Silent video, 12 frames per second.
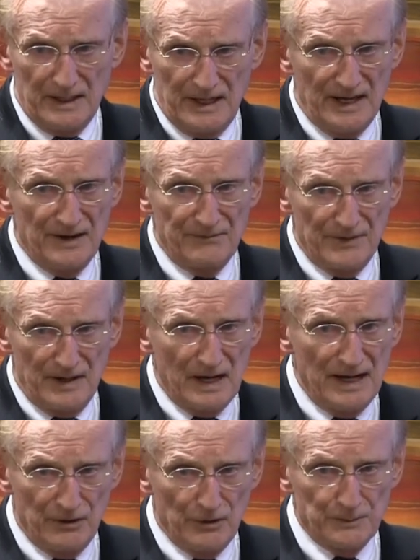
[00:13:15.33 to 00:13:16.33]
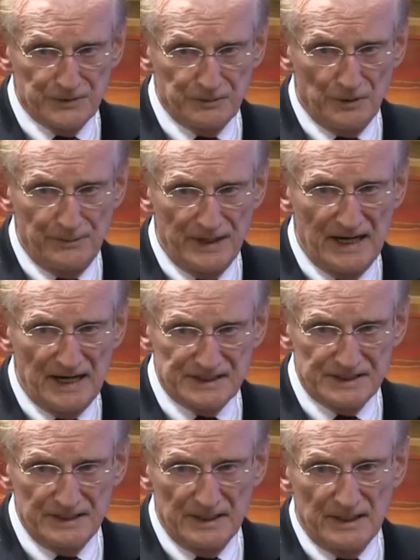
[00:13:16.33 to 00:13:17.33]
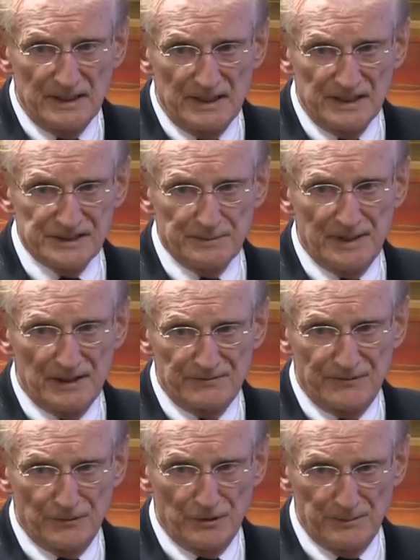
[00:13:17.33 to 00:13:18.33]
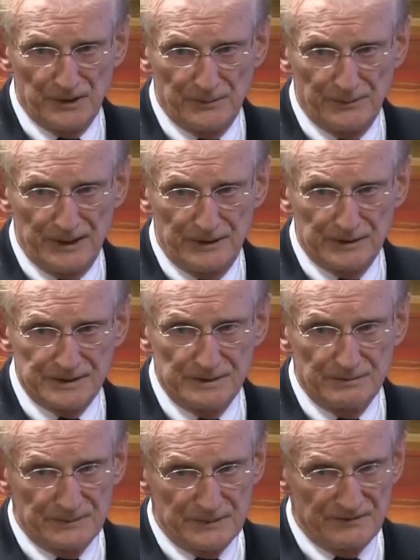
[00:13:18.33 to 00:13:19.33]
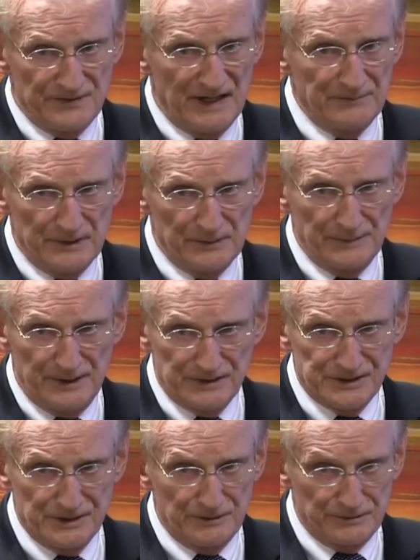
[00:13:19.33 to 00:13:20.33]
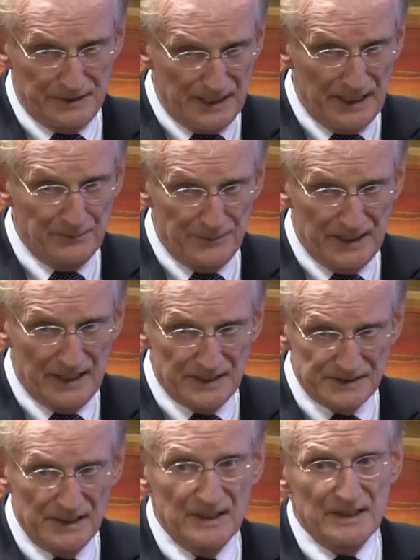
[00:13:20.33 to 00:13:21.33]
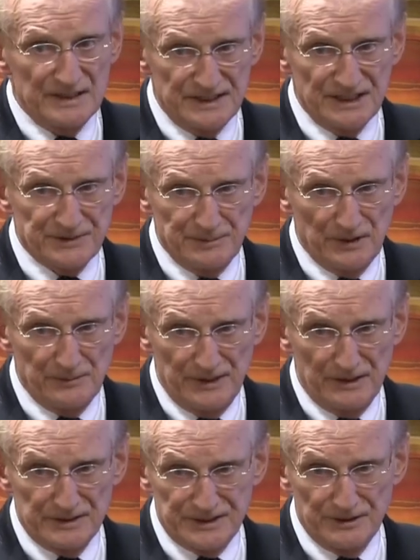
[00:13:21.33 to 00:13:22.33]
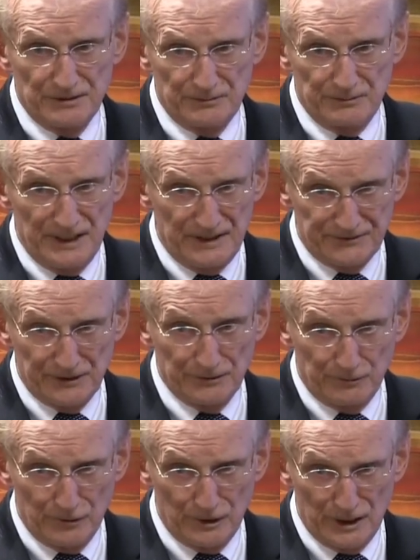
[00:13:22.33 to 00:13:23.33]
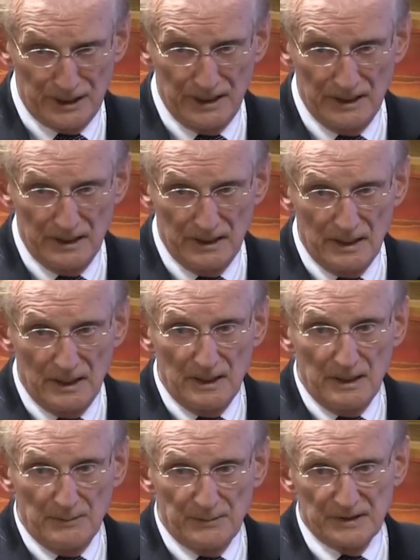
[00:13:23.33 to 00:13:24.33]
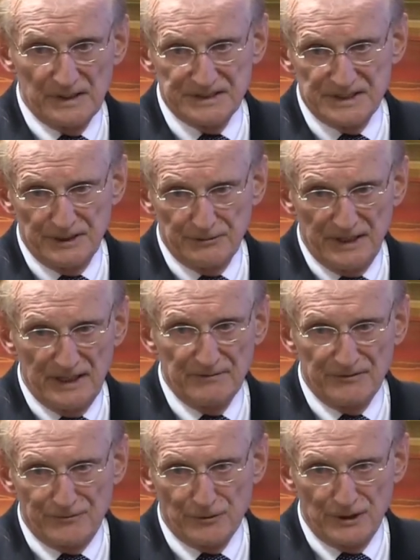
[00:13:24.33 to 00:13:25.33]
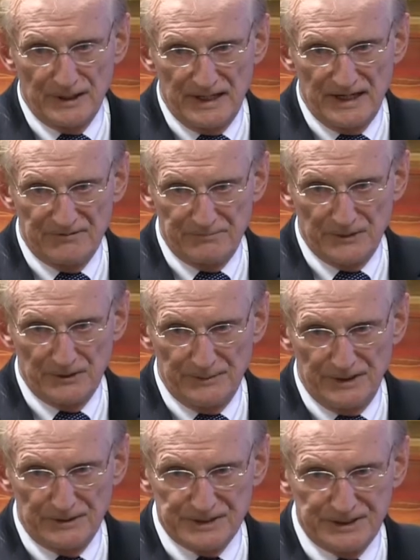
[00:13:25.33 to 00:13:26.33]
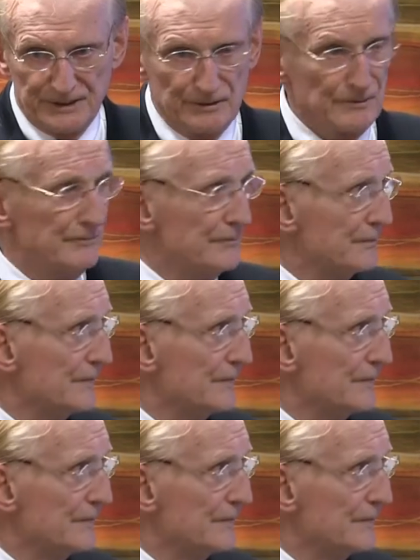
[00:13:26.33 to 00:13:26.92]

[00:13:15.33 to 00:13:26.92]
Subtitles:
have high hopes will pass is about 4 millimeters. 5 millimeter stone can pass. 6 millimeter stone, we have to go to work. But let's say we have a 4.5 millimeter stone.